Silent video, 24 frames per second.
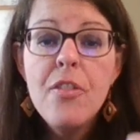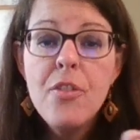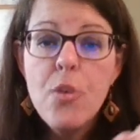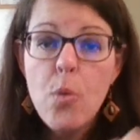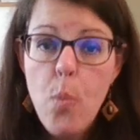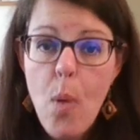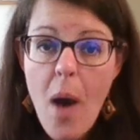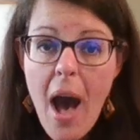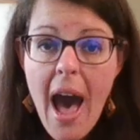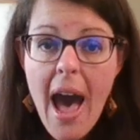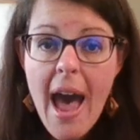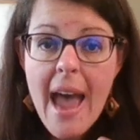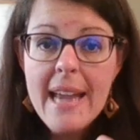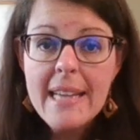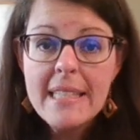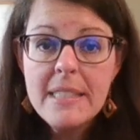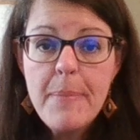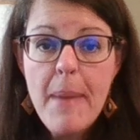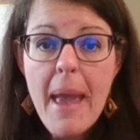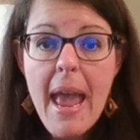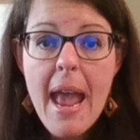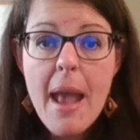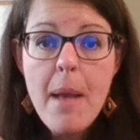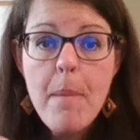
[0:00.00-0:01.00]
The
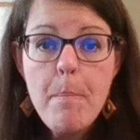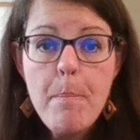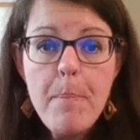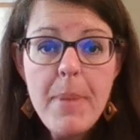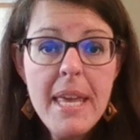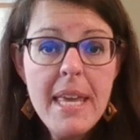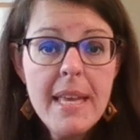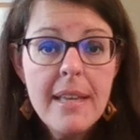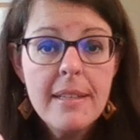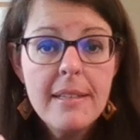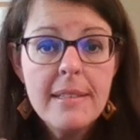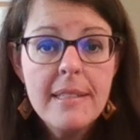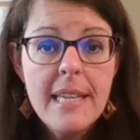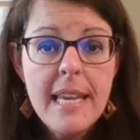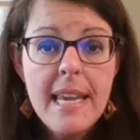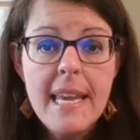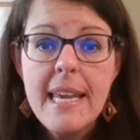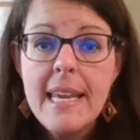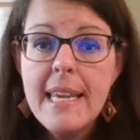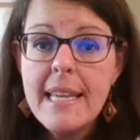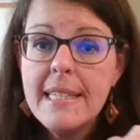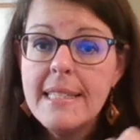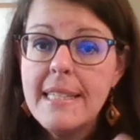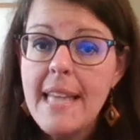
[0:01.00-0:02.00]
wise man built
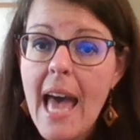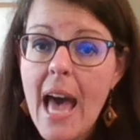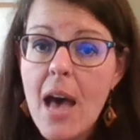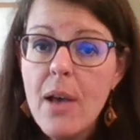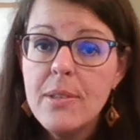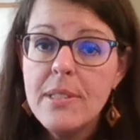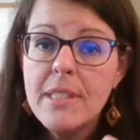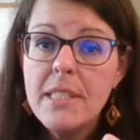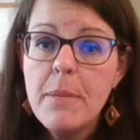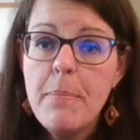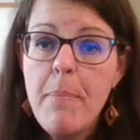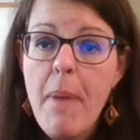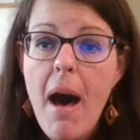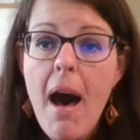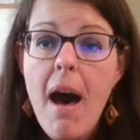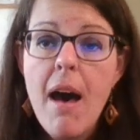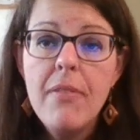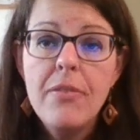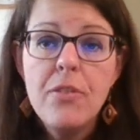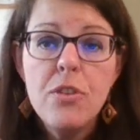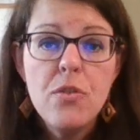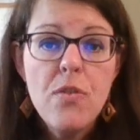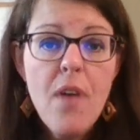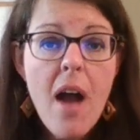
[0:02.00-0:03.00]
his house
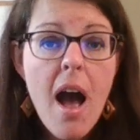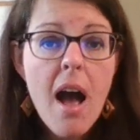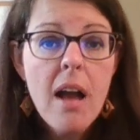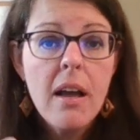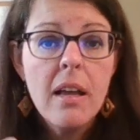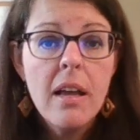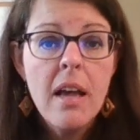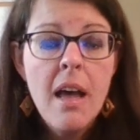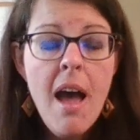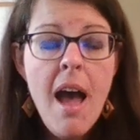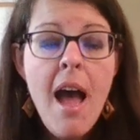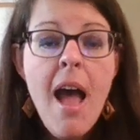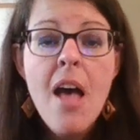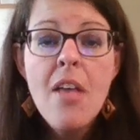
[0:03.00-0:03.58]
upon the rock.